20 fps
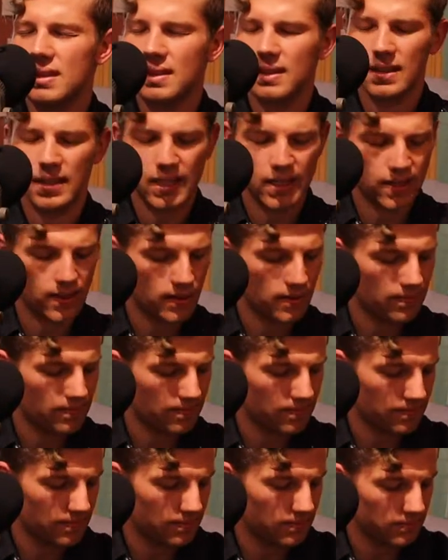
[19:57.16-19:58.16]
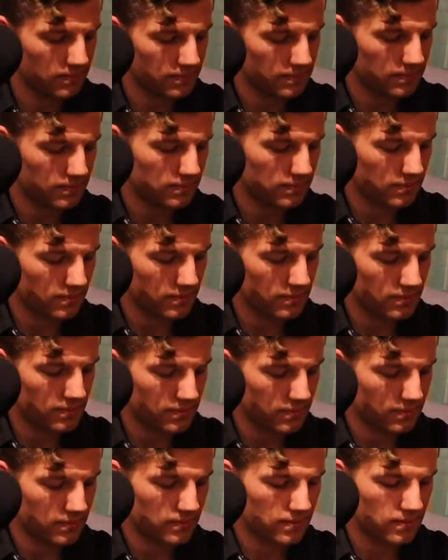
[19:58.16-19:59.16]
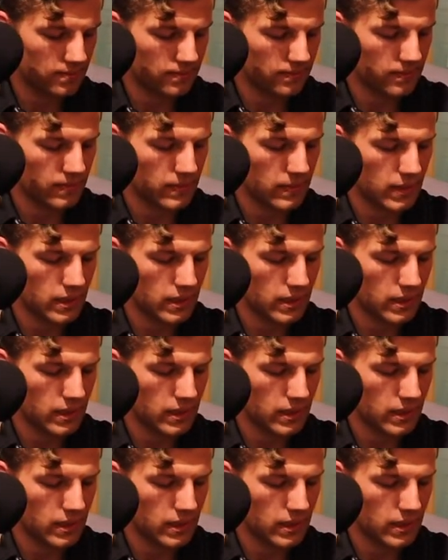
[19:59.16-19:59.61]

(silence)